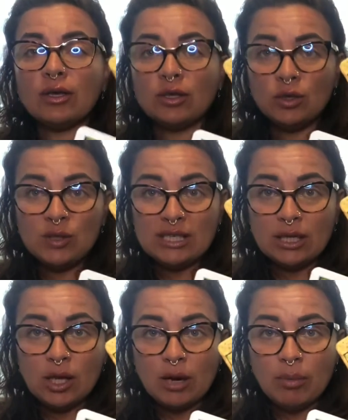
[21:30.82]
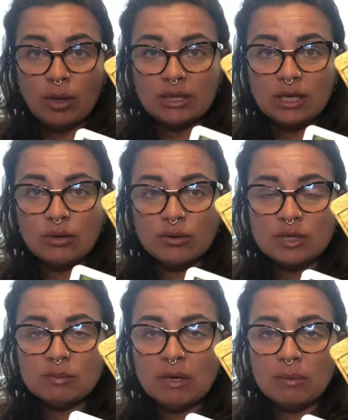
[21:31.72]
you see a lot of bald
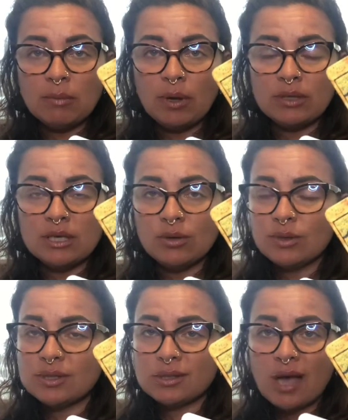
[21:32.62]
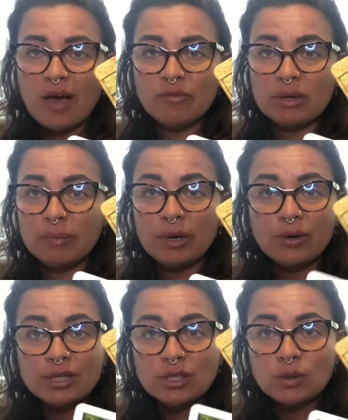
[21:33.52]
eagles. Maybe bald eagles have been
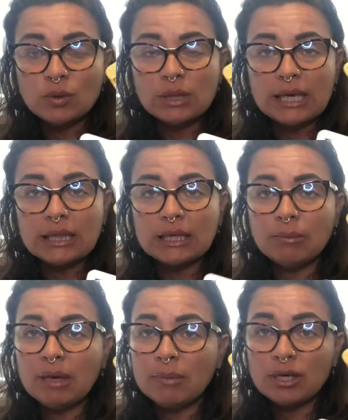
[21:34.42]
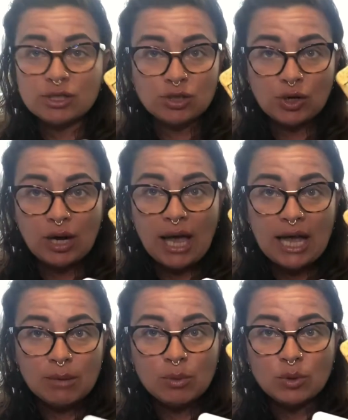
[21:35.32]
appearing to you lately. Maybe it's your
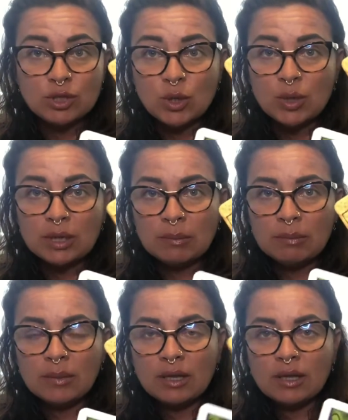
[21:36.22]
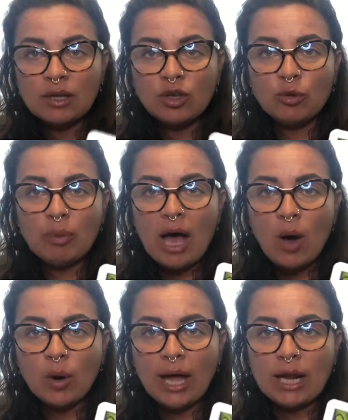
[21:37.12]
animal totem, your
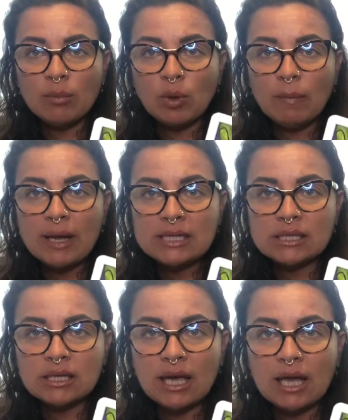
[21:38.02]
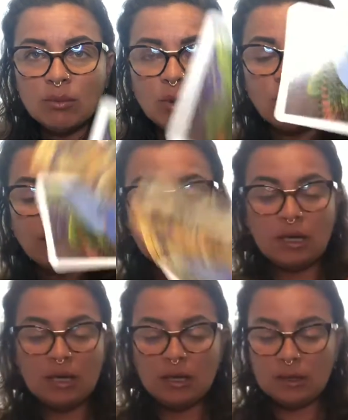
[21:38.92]
power animal, medicine animal.
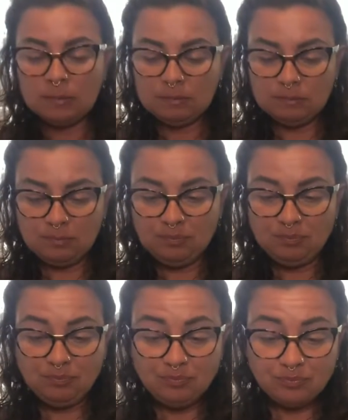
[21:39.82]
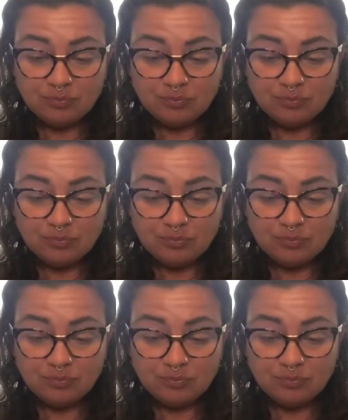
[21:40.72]
But